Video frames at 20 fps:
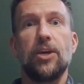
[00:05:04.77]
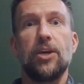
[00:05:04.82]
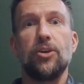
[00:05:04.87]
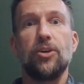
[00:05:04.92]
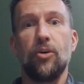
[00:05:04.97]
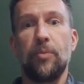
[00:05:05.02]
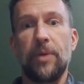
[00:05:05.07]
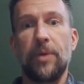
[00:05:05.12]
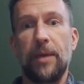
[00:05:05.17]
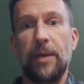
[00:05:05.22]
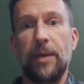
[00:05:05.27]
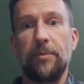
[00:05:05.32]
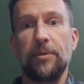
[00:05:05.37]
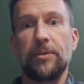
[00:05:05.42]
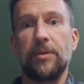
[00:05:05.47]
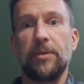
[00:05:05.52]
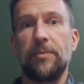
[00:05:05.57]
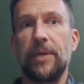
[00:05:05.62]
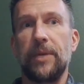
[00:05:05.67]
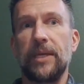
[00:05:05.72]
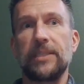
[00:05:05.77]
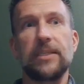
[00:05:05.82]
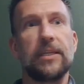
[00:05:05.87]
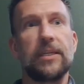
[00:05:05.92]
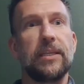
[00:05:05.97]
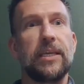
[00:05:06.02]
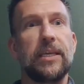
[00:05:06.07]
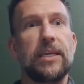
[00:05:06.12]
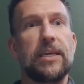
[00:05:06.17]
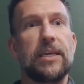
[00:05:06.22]
you'll be able to
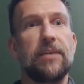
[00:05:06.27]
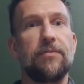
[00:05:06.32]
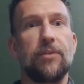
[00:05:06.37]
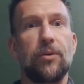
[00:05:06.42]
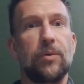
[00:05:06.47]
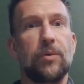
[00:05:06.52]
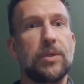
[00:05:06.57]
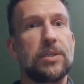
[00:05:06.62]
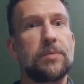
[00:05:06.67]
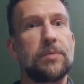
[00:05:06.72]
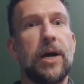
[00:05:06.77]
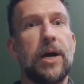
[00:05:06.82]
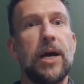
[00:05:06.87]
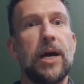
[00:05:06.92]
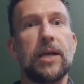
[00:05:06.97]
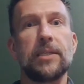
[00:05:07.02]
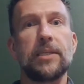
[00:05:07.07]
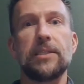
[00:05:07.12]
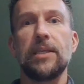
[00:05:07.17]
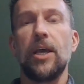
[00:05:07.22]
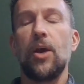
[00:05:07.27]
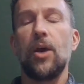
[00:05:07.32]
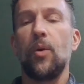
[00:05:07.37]
basically give your response